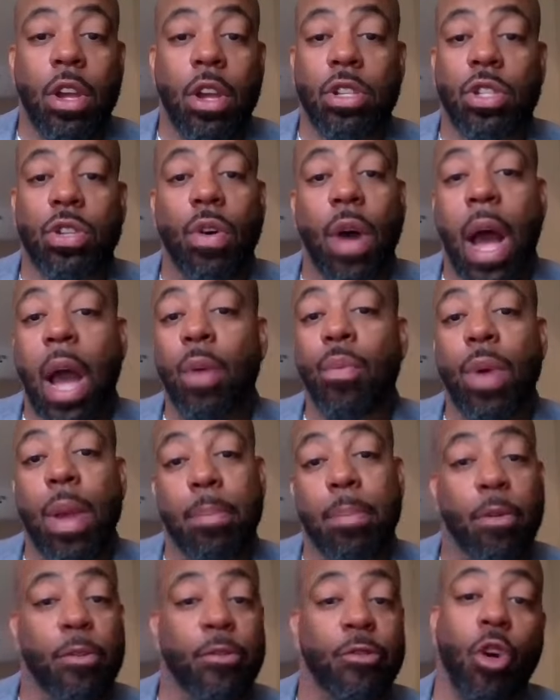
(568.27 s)
So I
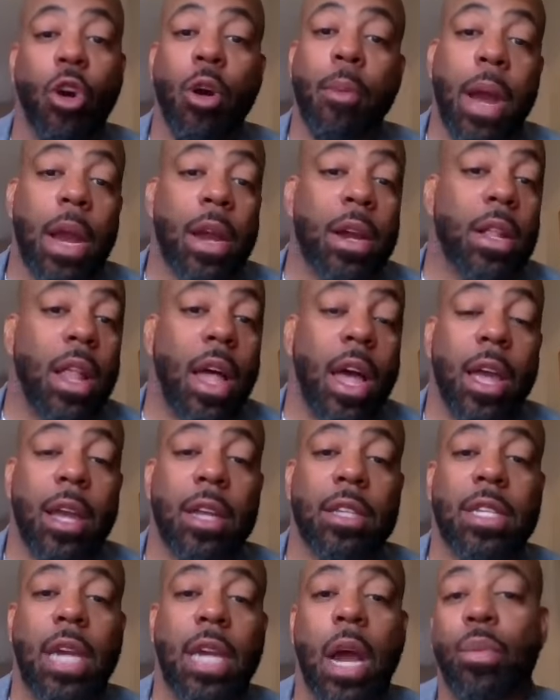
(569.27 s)
went before my
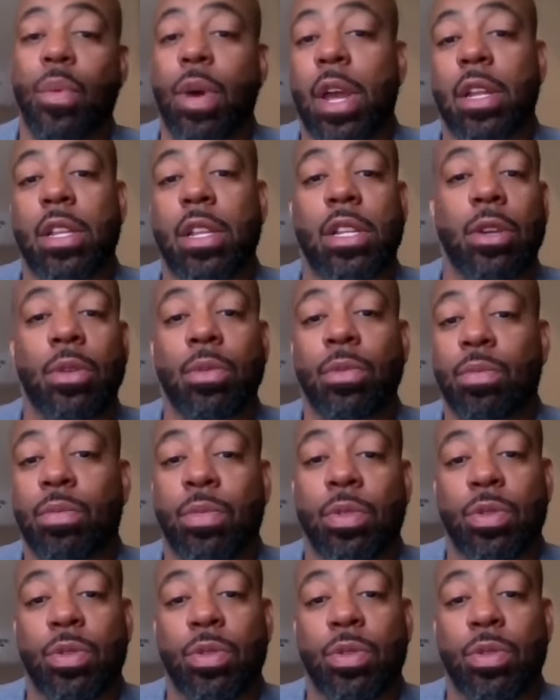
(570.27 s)
clients. I do